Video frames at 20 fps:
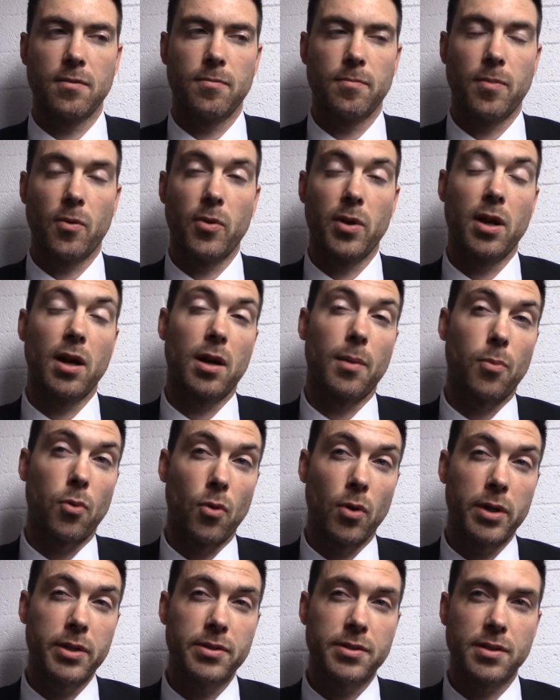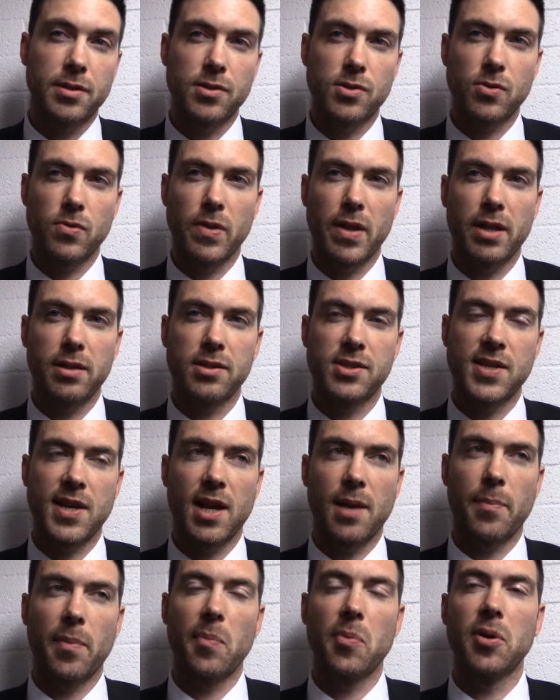But we got a point, and so that set
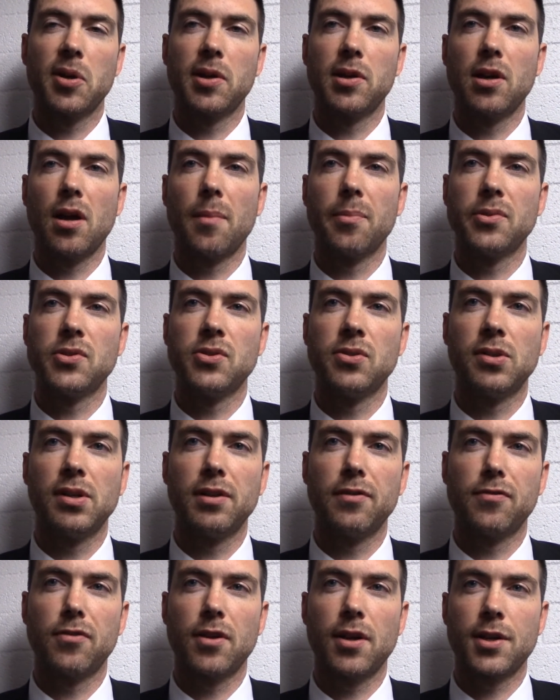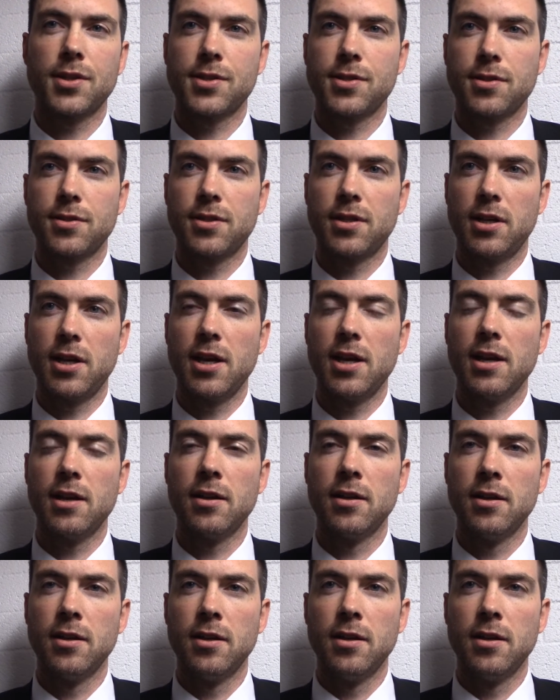up a pretty good opportunity for us today